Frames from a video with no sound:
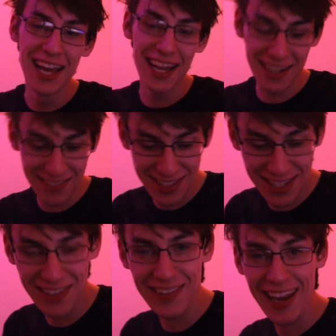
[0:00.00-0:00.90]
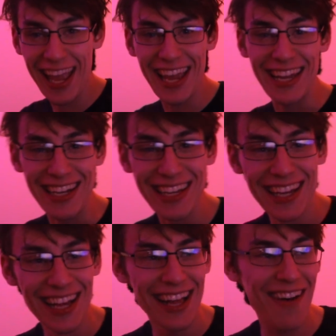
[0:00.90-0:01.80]
And it was great.
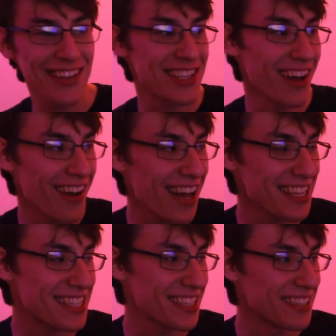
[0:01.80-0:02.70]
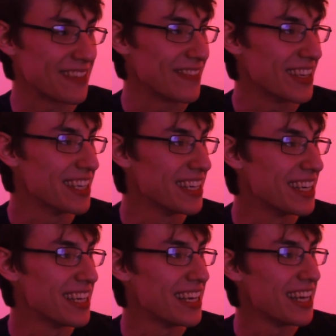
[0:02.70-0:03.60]
That was awesome.
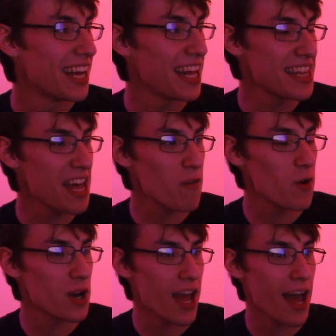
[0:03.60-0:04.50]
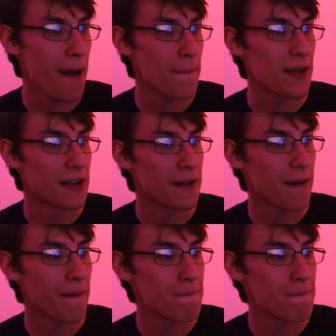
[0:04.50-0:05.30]
And then what happened?